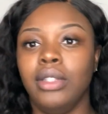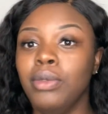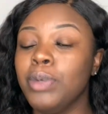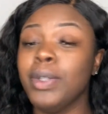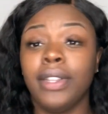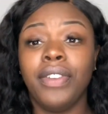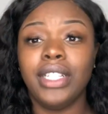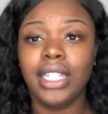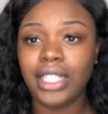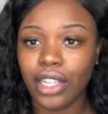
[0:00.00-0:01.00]
specific
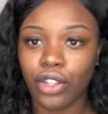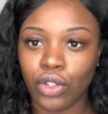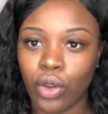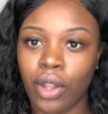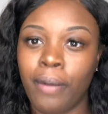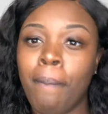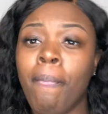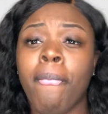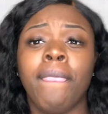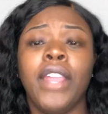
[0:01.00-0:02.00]
details on
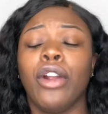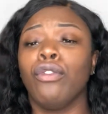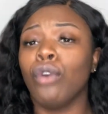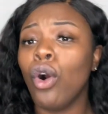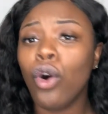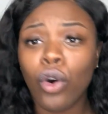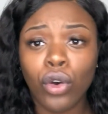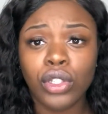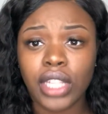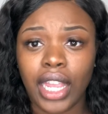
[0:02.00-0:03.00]
their
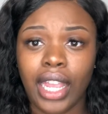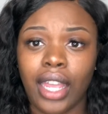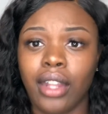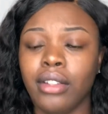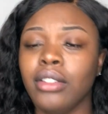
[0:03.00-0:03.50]
roles and,